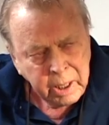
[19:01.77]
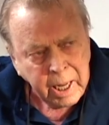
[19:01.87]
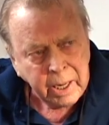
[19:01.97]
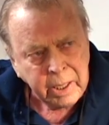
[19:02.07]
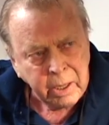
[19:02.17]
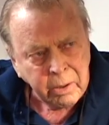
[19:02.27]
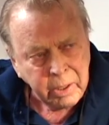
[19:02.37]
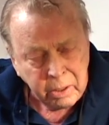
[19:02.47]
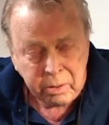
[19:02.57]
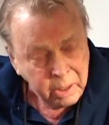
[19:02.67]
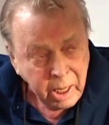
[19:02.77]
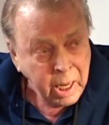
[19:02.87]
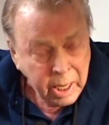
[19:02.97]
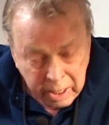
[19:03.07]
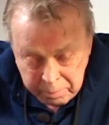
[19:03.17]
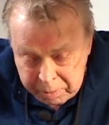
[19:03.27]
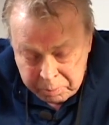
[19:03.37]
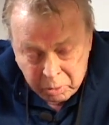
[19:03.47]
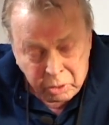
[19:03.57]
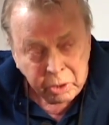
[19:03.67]
down here. They,
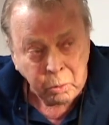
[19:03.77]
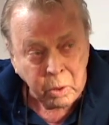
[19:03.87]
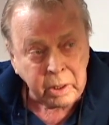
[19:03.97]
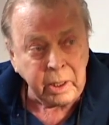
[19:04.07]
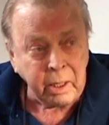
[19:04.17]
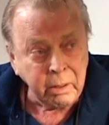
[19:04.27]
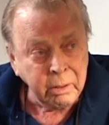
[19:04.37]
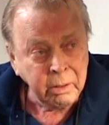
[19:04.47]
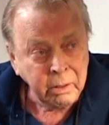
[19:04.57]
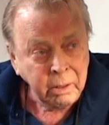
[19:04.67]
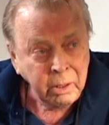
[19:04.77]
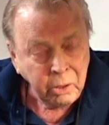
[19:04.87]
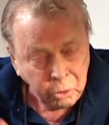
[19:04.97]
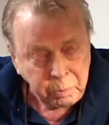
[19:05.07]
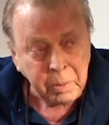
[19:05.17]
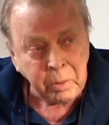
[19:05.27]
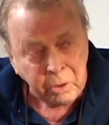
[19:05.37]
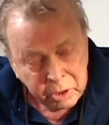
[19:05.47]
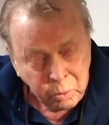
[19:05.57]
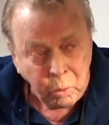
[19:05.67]
people are going to work there. Those people are
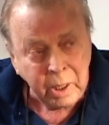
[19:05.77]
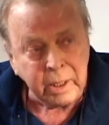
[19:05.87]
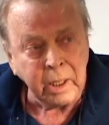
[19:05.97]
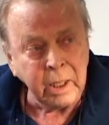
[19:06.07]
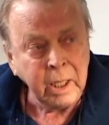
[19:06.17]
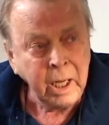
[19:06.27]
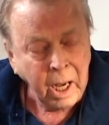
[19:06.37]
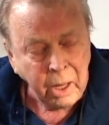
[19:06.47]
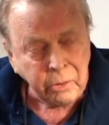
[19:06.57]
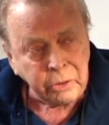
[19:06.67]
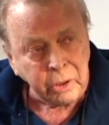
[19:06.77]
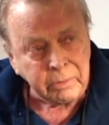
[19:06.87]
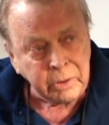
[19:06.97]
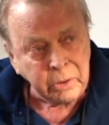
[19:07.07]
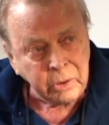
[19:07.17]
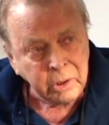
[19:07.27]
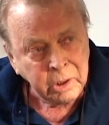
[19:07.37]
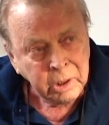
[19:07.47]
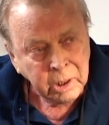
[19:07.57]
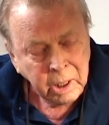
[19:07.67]
going to want other services
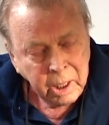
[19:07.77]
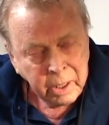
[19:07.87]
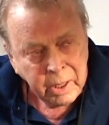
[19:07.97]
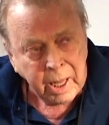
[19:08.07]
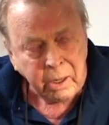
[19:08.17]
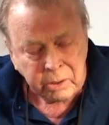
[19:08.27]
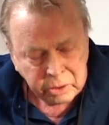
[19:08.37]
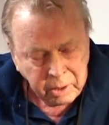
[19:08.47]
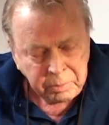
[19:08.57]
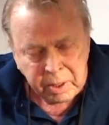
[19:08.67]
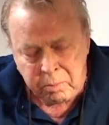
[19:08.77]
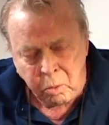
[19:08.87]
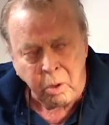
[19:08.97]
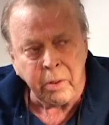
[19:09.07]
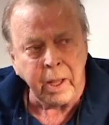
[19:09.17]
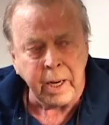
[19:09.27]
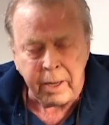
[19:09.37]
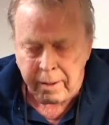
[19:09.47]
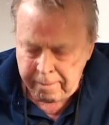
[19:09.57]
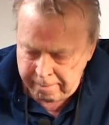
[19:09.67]
that are something more
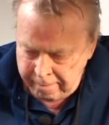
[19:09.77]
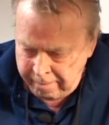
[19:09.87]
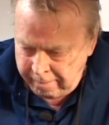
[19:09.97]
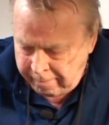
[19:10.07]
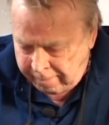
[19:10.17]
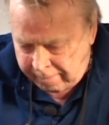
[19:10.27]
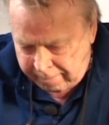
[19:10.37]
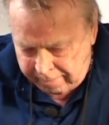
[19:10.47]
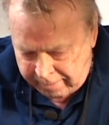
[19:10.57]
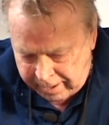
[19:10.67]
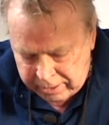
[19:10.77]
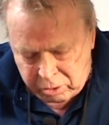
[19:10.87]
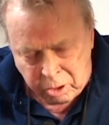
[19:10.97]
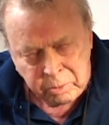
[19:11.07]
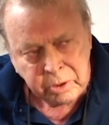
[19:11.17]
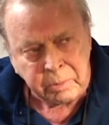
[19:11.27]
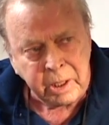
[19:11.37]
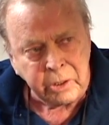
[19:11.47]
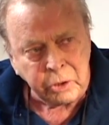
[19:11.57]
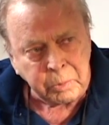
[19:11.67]
than uh, uh, a hot dog with some
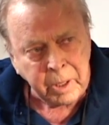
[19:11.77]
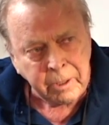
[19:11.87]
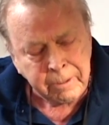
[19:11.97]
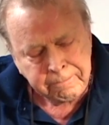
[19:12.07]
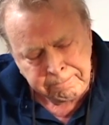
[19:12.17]
onion spread on